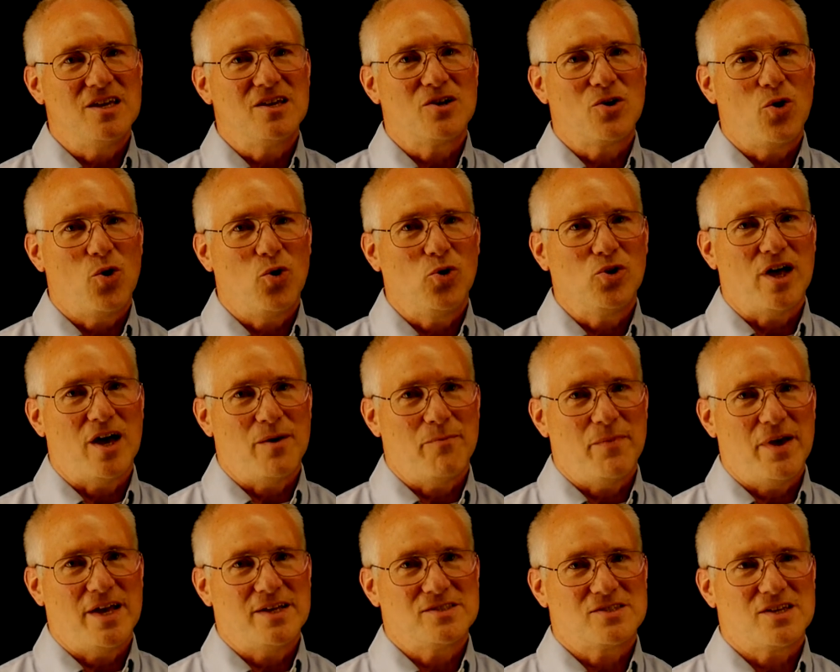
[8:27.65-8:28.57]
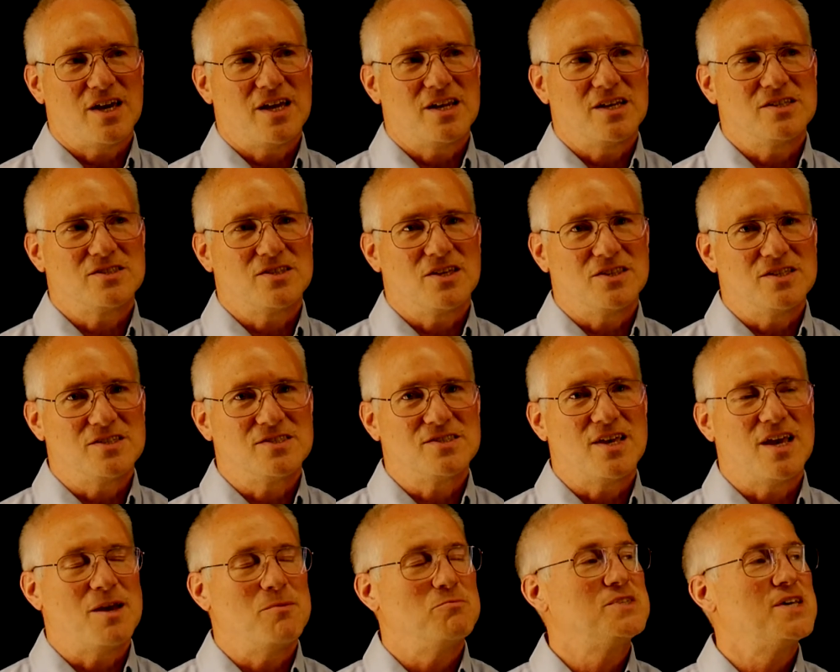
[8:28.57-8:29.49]
coli mastitis at the
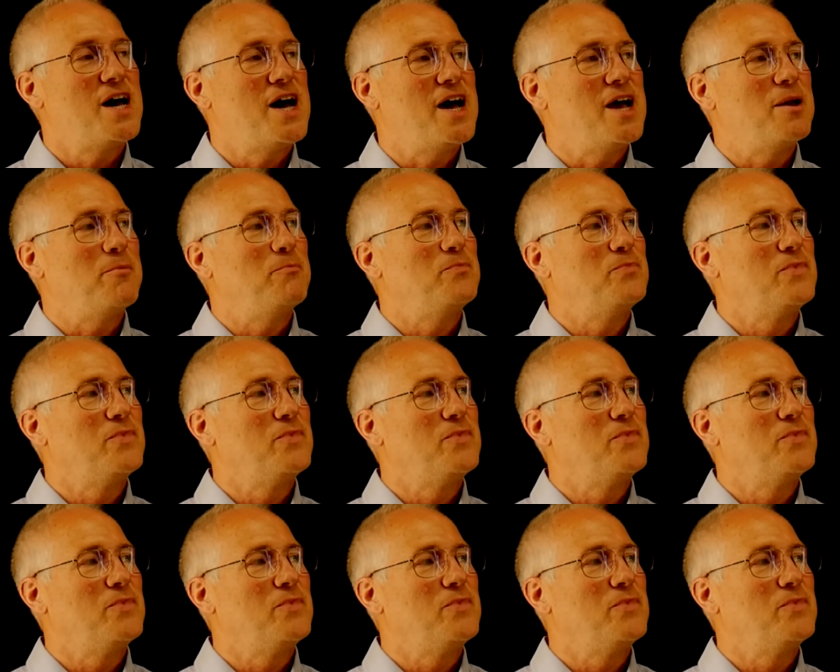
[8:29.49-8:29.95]
same time.